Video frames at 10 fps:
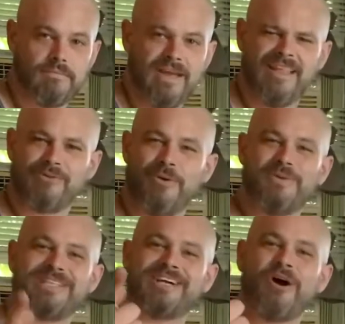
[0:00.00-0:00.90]
Mm-hmm. Like,
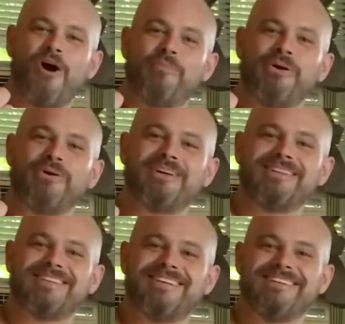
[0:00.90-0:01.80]
what was that, Carl
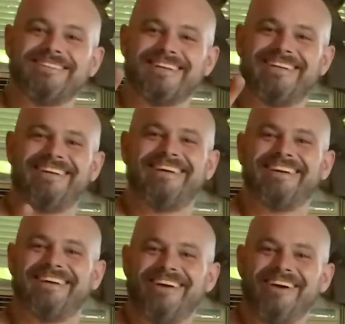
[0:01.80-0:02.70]
Pilkington? He's
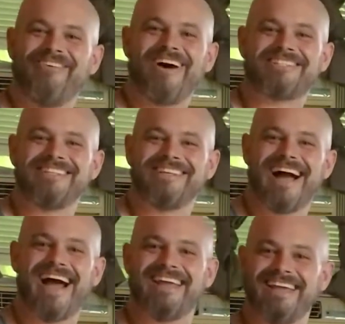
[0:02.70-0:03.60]
like, watching the
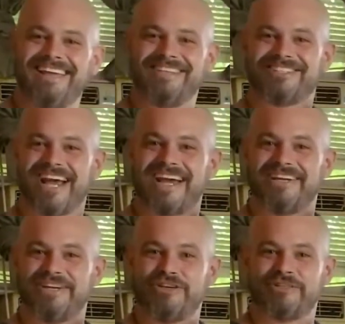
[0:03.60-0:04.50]
guy eat in
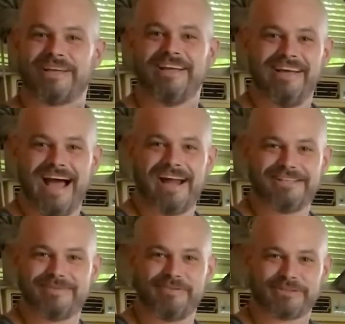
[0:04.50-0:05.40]
China, and he's like, how
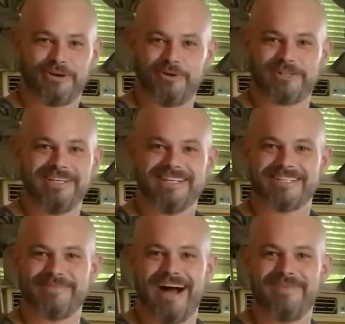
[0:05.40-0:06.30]
does he put the whole thing in
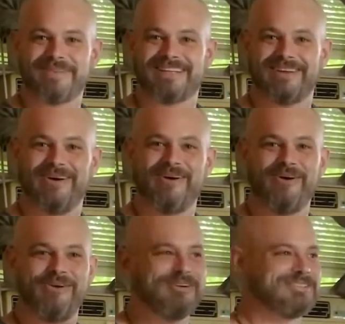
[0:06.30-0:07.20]
his mouth? Like, the
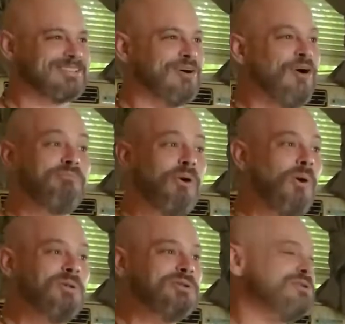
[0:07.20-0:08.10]
whole
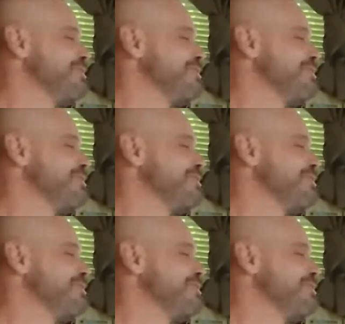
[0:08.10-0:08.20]
bowl of